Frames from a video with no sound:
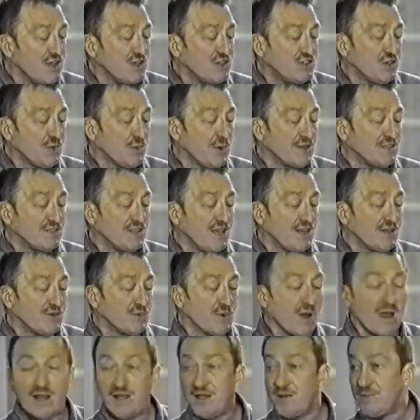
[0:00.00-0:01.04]
She wants that in
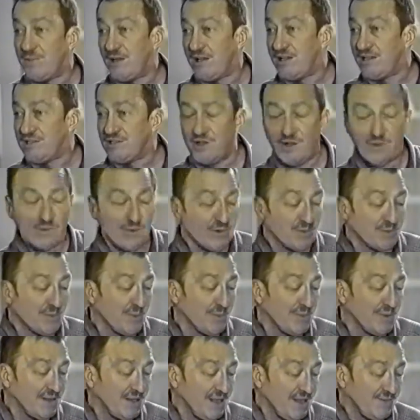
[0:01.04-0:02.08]
writing because no one will
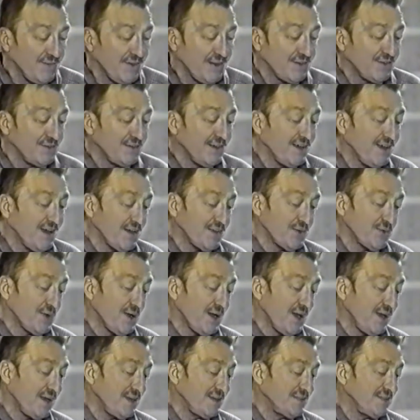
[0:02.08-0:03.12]
believe it
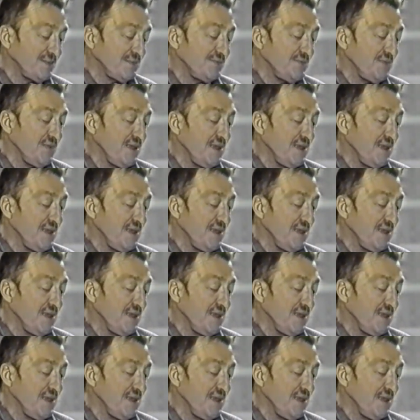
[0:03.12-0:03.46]
otherwise.